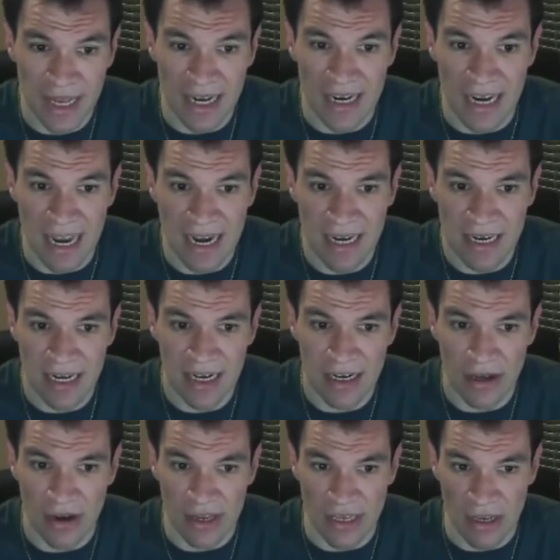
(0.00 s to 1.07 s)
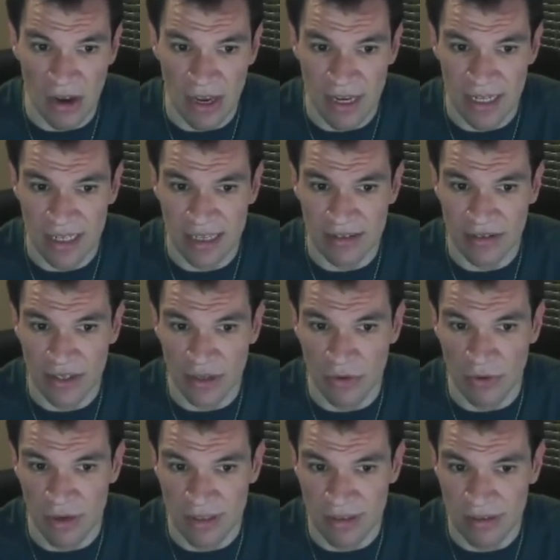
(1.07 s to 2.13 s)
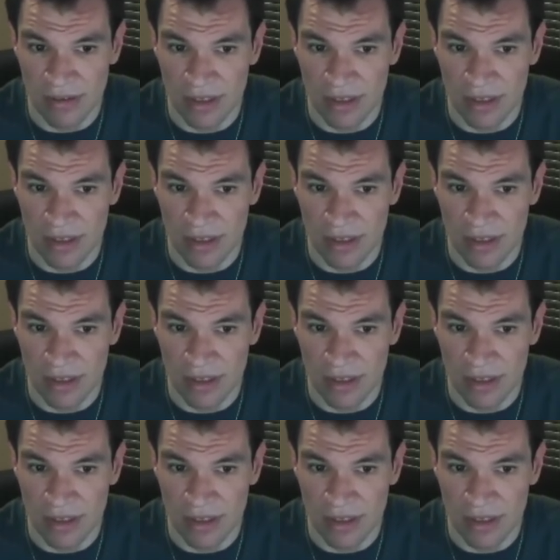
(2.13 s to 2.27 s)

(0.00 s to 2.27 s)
later in the sequence,